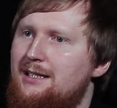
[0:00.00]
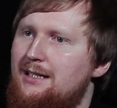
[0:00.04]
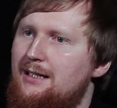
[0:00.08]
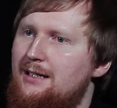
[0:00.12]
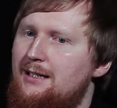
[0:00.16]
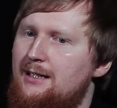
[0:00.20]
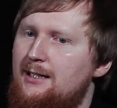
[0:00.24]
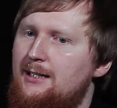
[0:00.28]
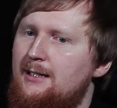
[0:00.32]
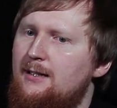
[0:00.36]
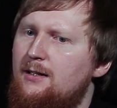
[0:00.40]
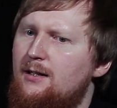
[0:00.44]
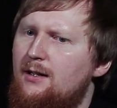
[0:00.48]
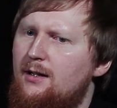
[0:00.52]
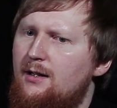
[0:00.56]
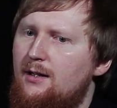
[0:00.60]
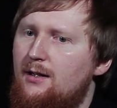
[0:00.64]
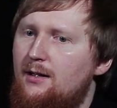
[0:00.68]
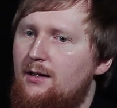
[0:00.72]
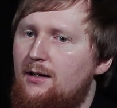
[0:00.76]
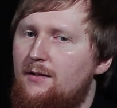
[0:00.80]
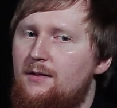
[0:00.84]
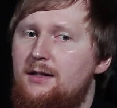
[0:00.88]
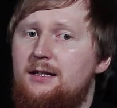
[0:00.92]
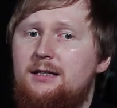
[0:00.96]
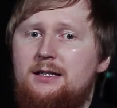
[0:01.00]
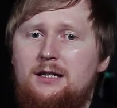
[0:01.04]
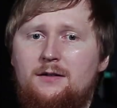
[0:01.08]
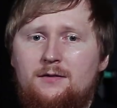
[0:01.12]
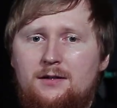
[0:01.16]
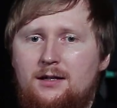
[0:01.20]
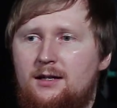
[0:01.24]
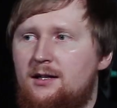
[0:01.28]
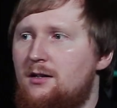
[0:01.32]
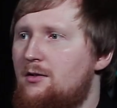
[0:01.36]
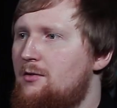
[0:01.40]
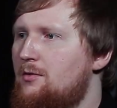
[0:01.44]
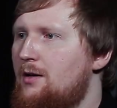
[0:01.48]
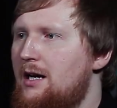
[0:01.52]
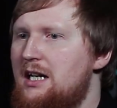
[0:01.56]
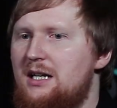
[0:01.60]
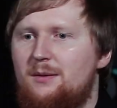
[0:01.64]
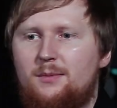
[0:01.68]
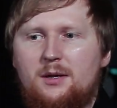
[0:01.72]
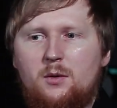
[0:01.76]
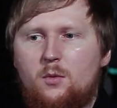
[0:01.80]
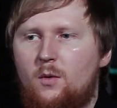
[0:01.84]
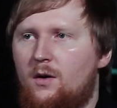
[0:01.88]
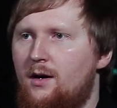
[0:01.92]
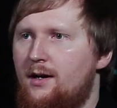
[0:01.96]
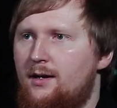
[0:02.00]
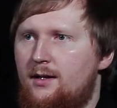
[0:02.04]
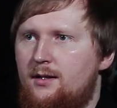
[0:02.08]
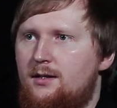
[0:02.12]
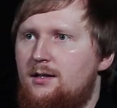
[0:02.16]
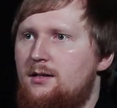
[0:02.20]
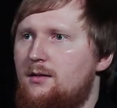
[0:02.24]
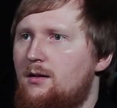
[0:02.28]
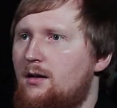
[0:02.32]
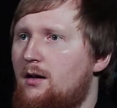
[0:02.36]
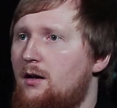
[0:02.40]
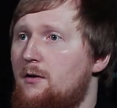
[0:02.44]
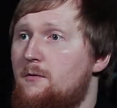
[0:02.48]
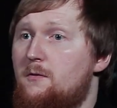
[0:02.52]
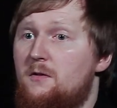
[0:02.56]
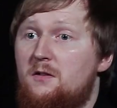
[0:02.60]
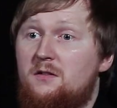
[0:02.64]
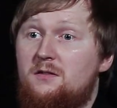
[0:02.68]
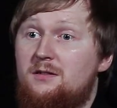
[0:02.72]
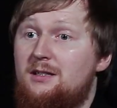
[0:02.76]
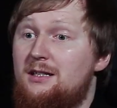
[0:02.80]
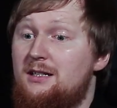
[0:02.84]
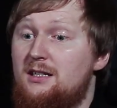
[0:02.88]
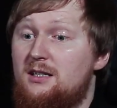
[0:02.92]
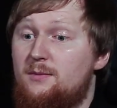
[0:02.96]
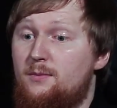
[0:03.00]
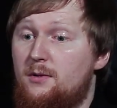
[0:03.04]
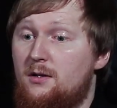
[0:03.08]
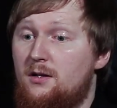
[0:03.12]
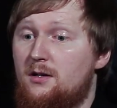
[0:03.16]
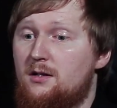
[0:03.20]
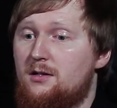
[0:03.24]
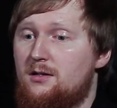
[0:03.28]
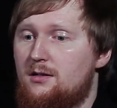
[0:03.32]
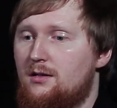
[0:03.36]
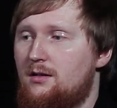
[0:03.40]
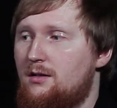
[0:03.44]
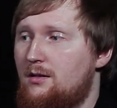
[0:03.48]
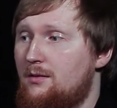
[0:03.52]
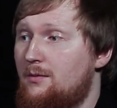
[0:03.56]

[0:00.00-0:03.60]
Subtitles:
see. And this gives it incredibly wide high-frequency dispersion.